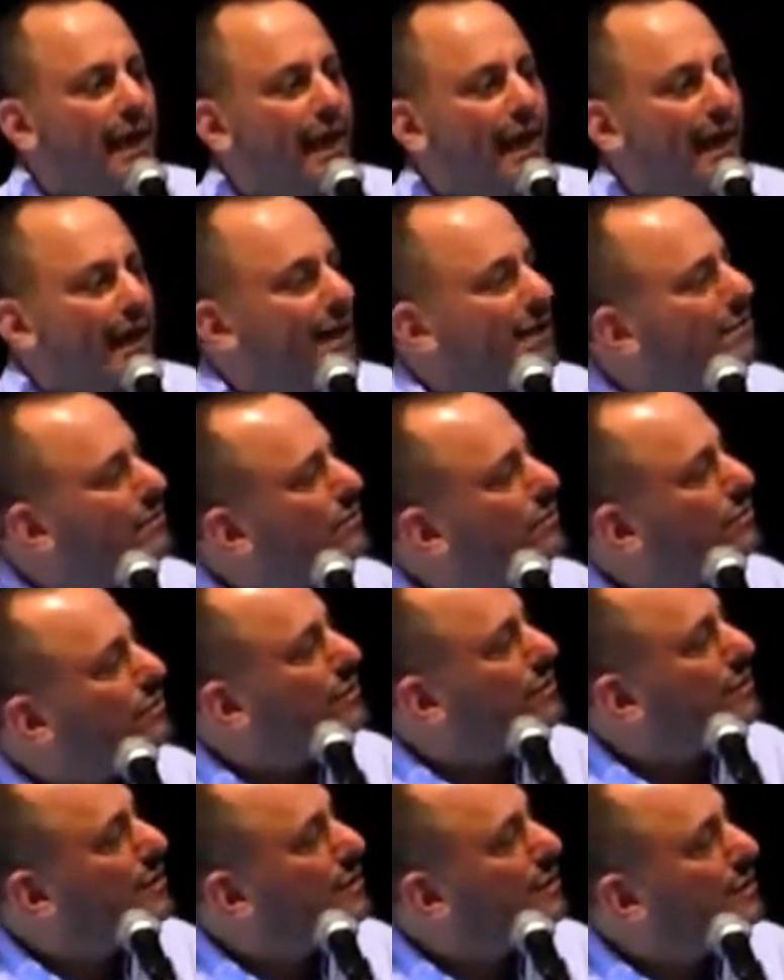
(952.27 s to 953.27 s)
And
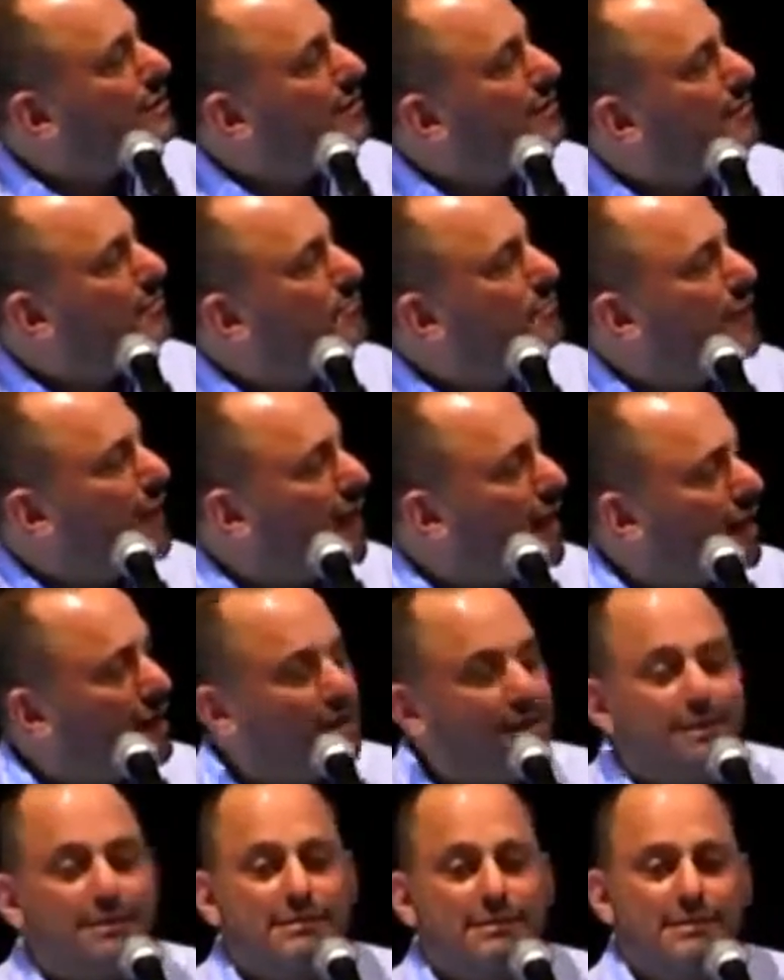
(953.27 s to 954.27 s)

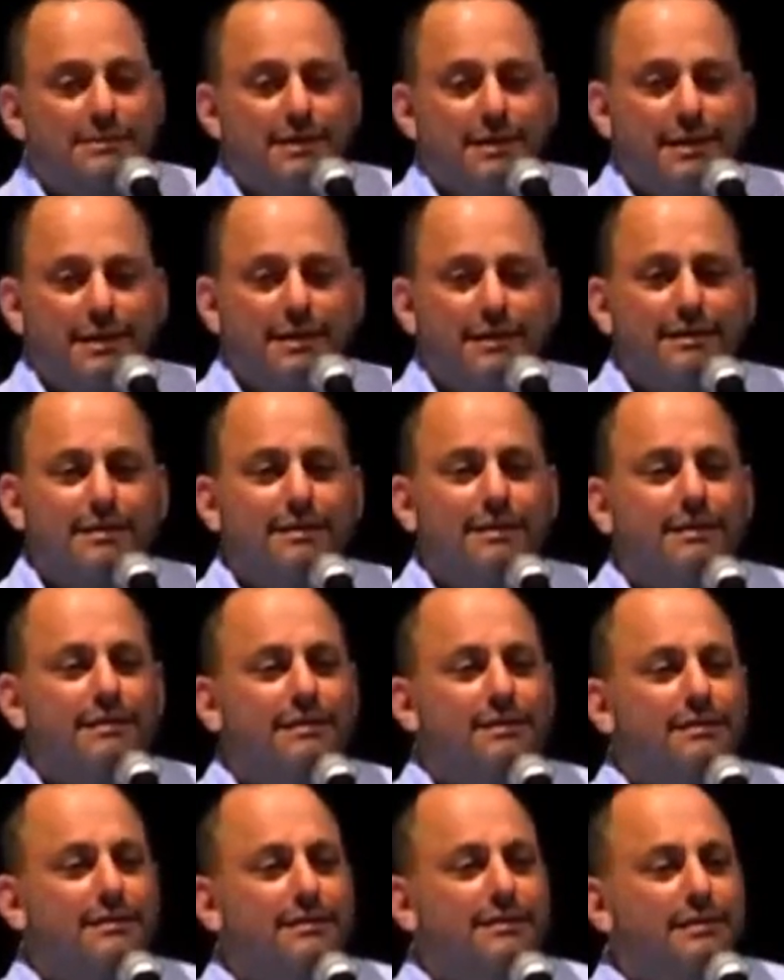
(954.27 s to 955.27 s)
behind the scene
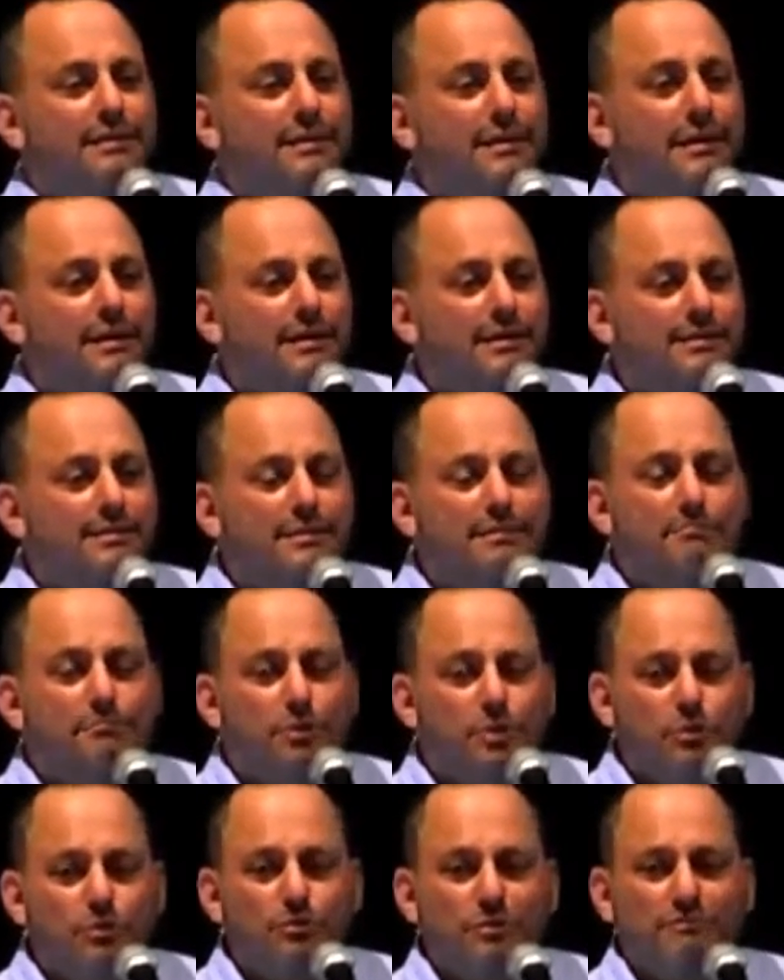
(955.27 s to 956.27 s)
is a
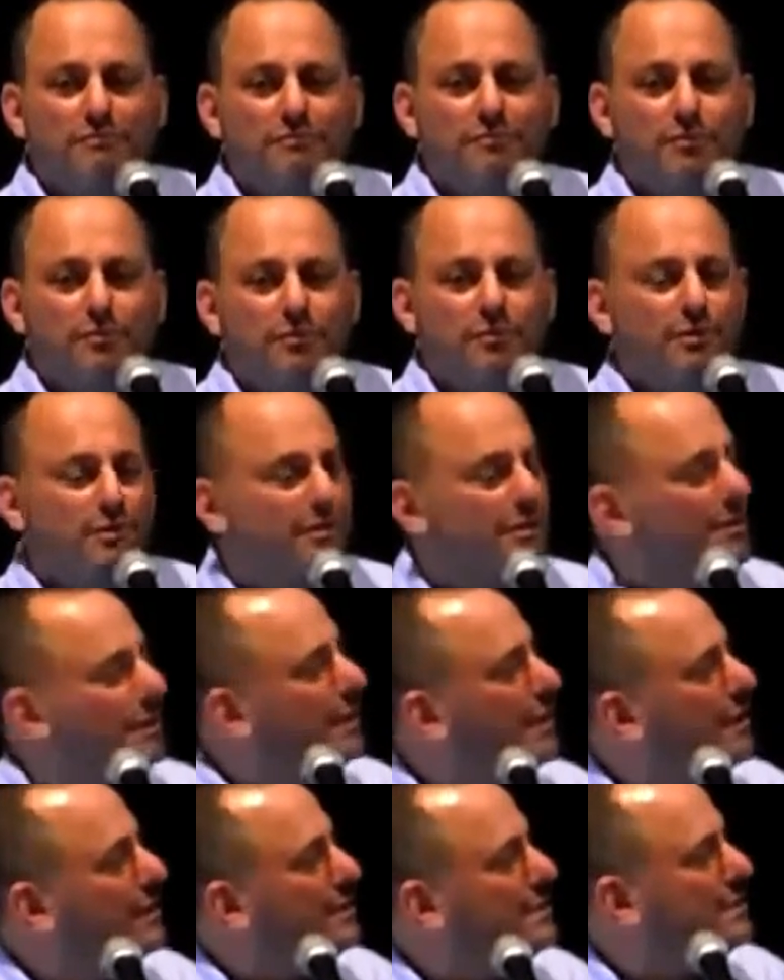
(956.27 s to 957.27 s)
beautiful
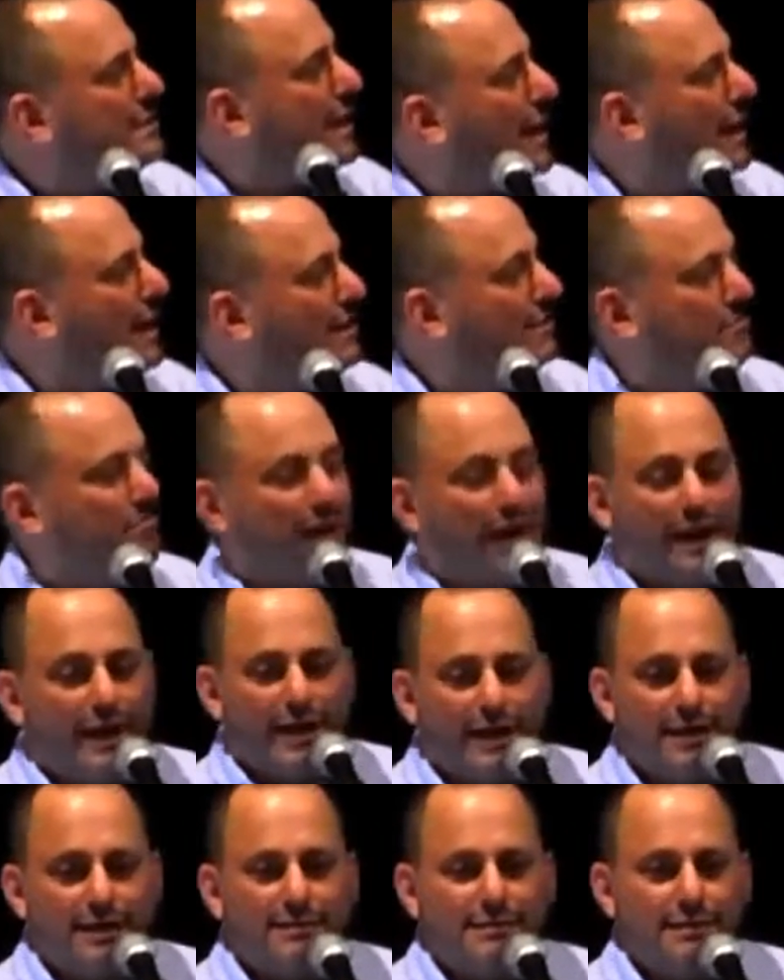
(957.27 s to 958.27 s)
result by
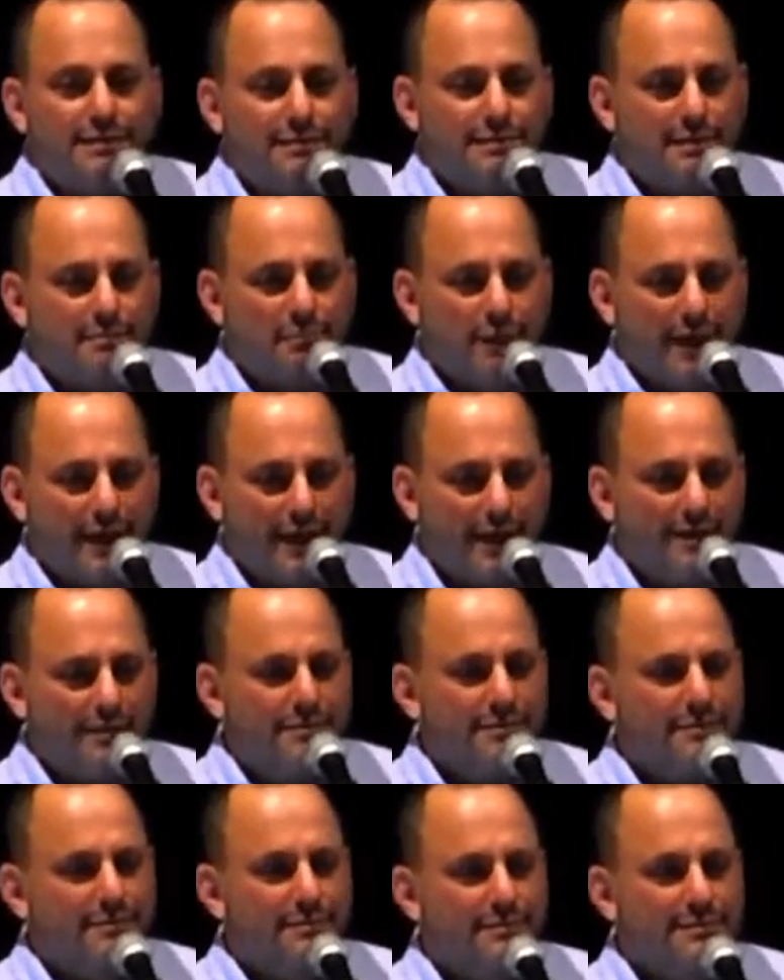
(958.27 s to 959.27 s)
Hand and the Main.